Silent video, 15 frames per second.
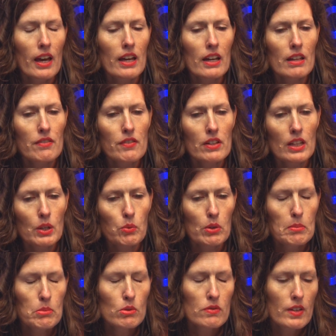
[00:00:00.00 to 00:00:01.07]
And I feel like
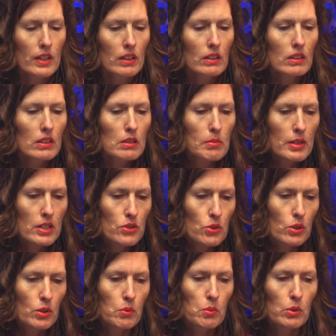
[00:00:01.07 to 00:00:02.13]
we're moving a little bit
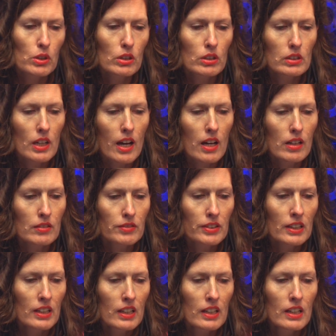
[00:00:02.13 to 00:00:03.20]
into a world of
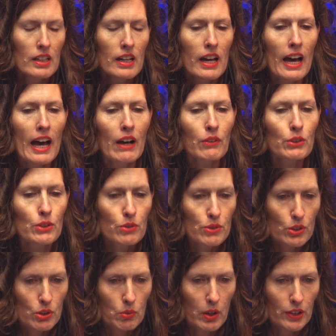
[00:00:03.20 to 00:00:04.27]
how do you
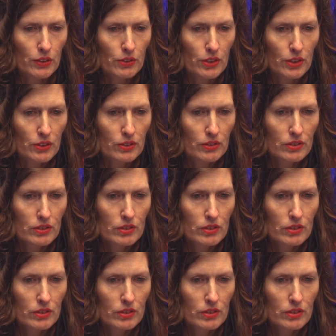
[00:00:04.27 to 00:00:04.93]
do what you do?